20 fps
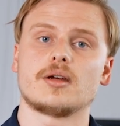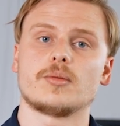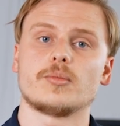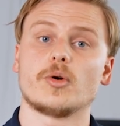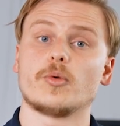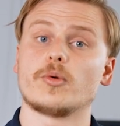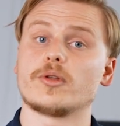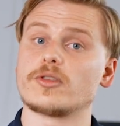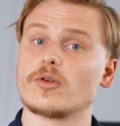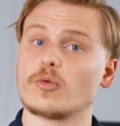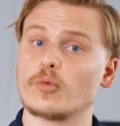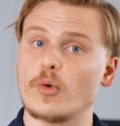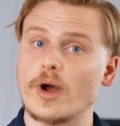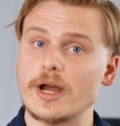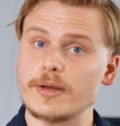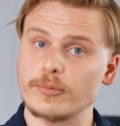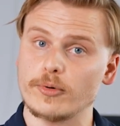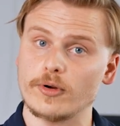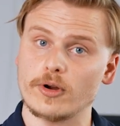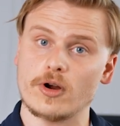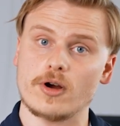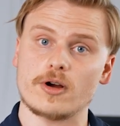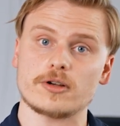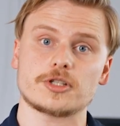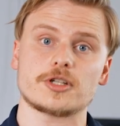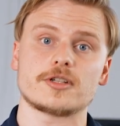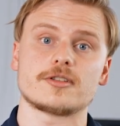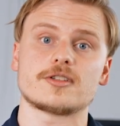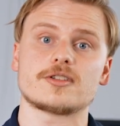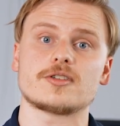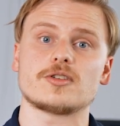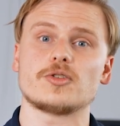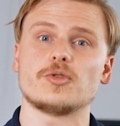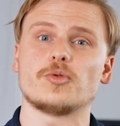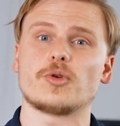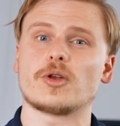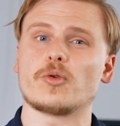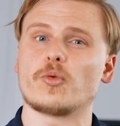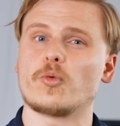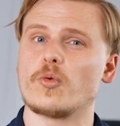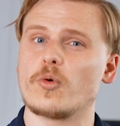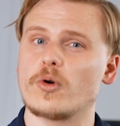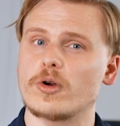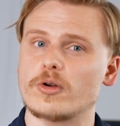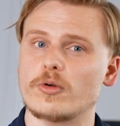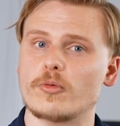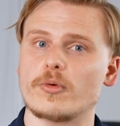but with the right precautions, you can work